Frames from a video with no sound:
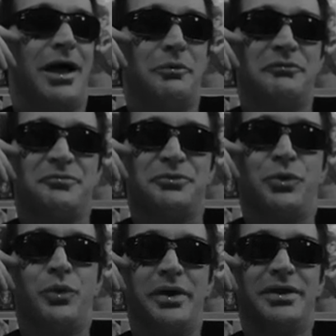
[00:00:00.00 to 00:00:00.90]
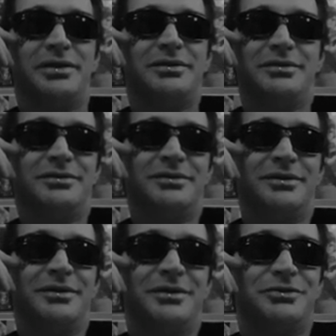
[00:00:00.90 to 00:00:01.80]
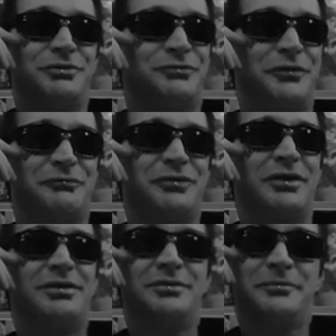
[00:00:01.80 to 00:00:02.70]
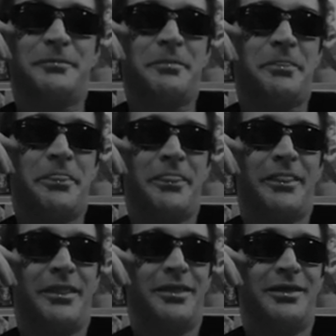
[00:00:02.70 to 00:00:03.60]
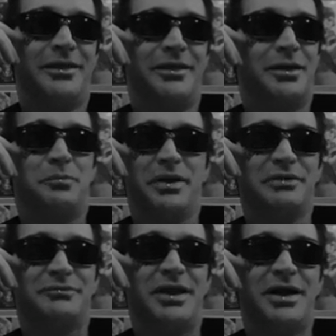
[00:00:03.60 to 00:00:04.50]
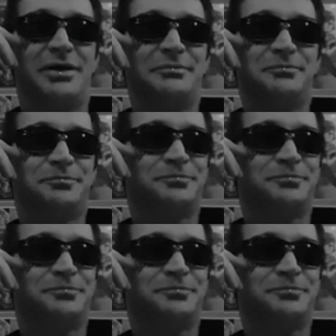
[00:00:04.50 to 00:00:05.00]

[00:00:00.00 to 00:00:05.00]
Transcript: I went from 20 to 50 in a blink of an eye.